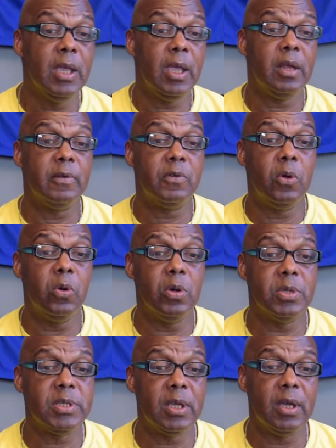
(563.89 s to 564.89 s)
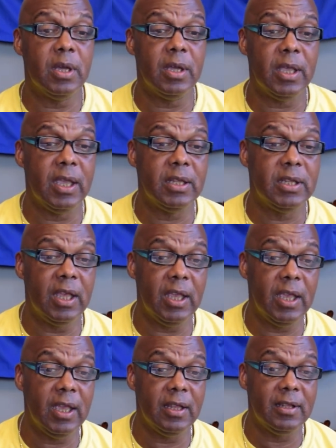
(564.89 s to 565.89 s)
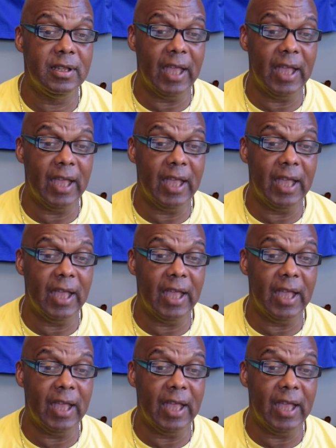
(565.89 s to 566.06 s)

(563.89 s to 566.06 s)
And of course, and